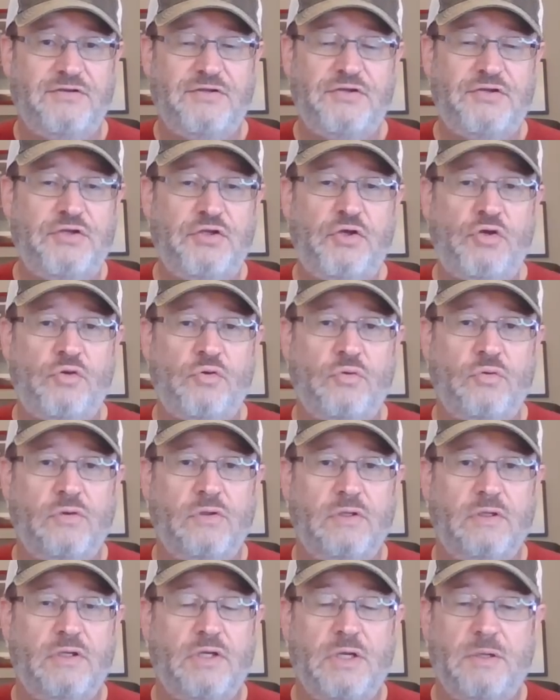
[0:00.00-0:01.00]
to do
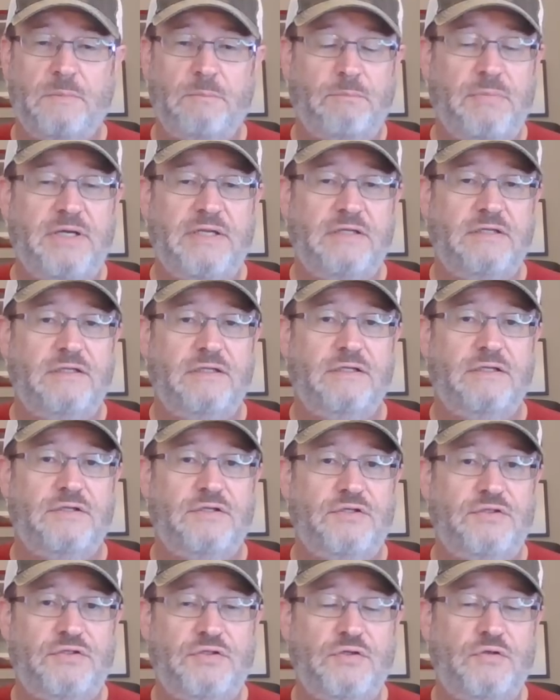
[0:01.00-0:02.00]
but
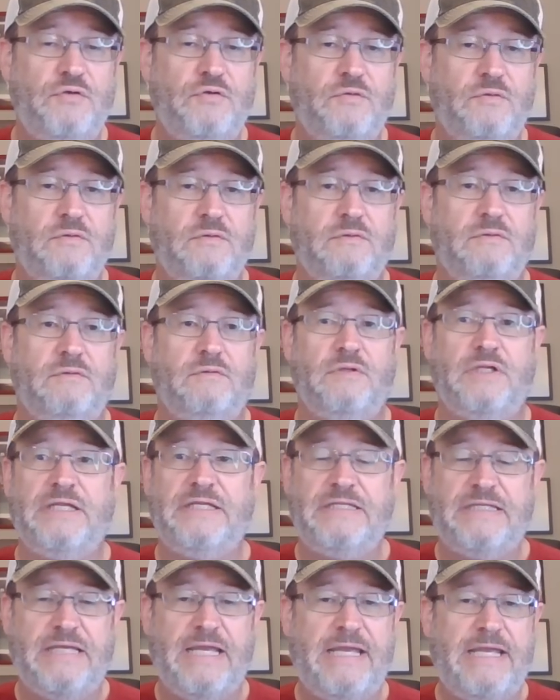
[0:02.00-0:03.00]
to
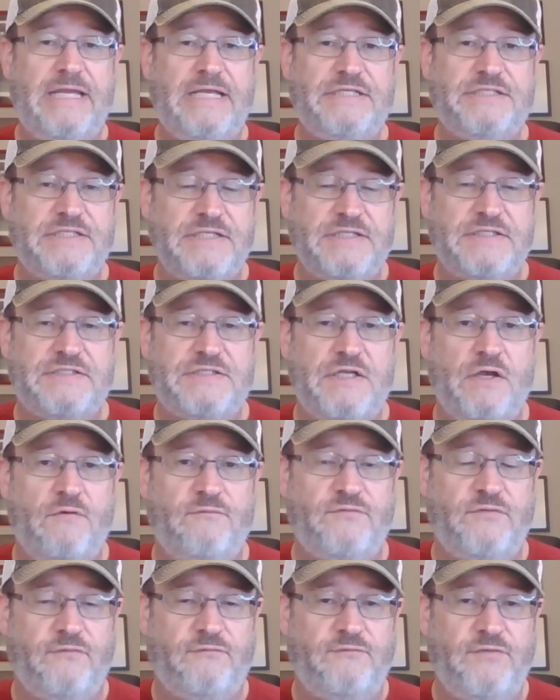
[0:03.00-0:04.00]
engage in
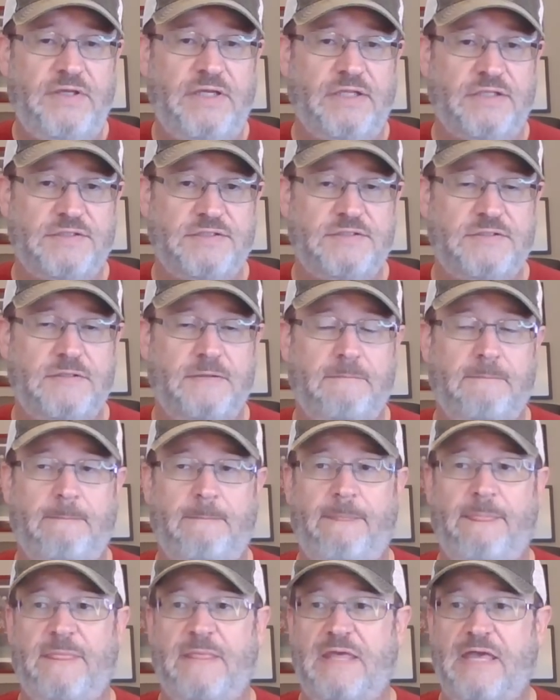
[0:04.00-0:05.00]
self defense.
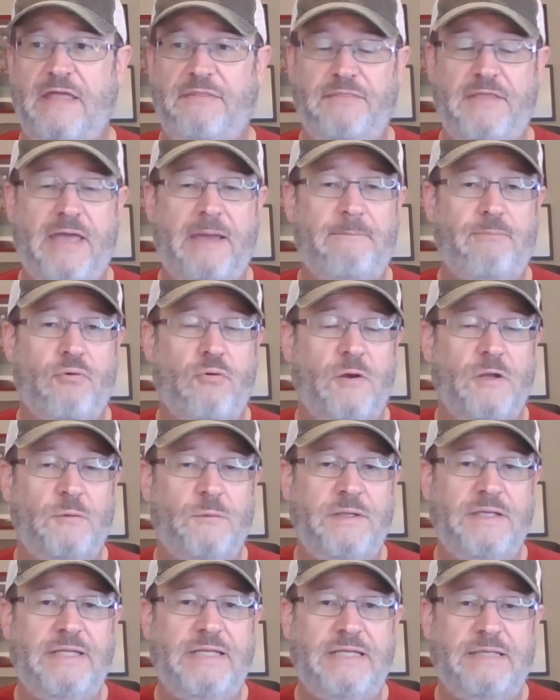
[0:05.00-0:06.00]
At that
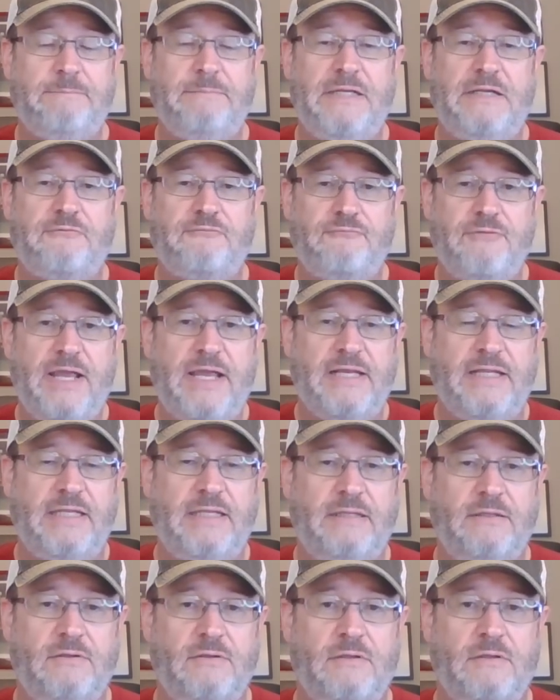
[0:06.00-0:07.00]
point, we need to be
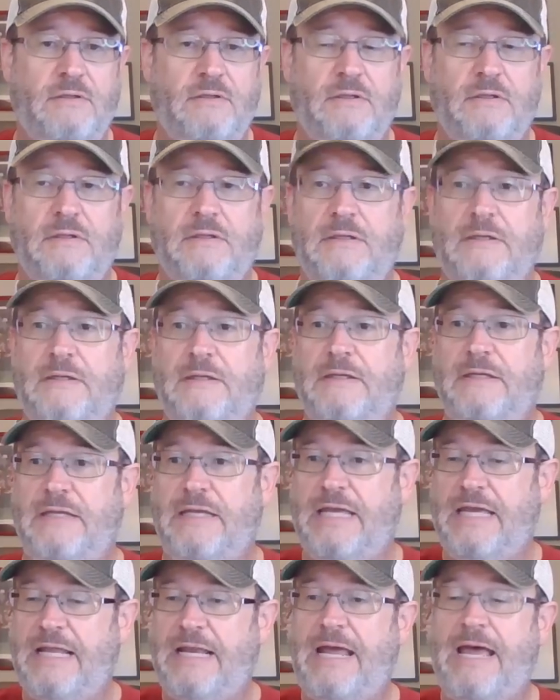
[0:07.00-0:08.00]
ready
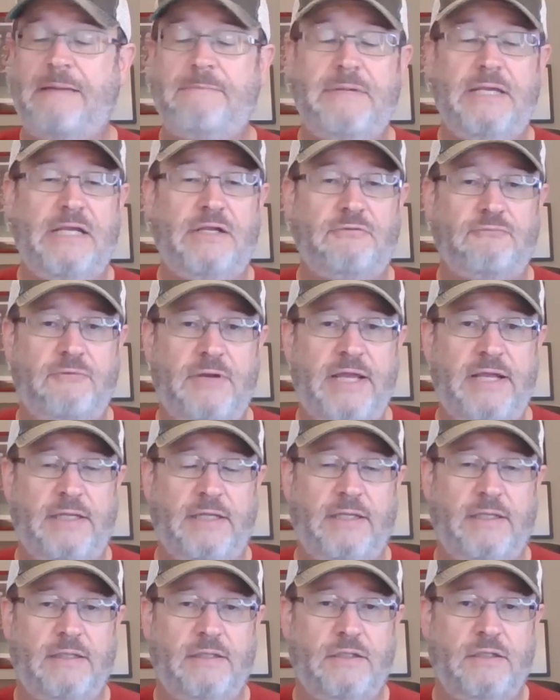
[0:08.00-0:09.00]
and I mean
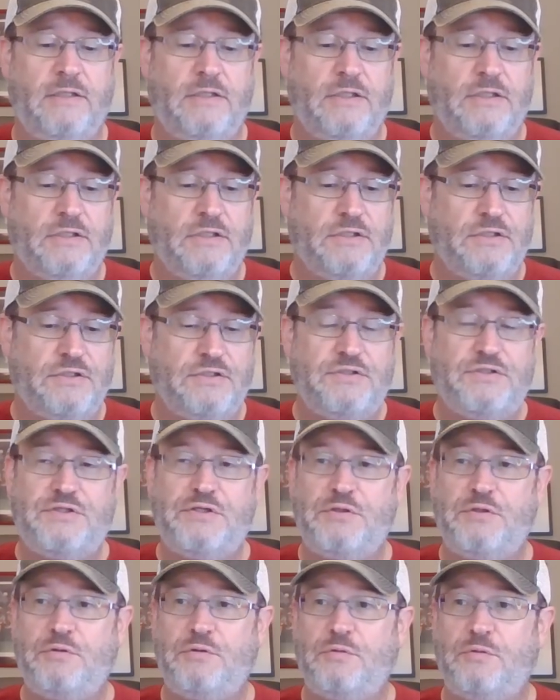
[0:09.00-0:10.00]
ready
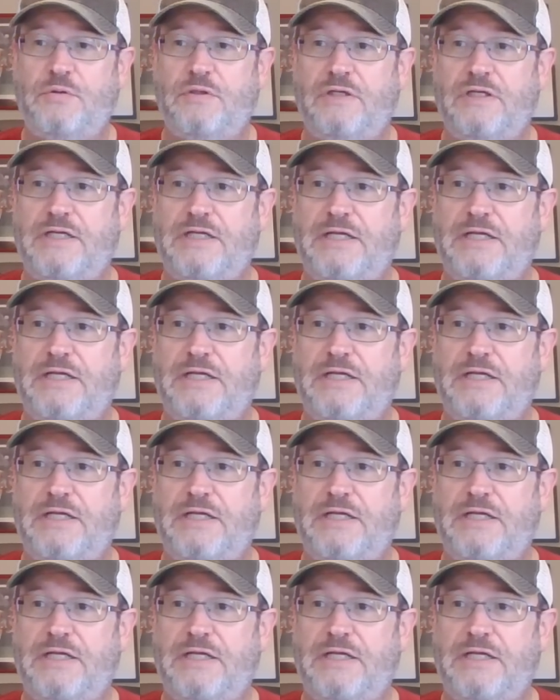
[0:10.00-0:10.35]
to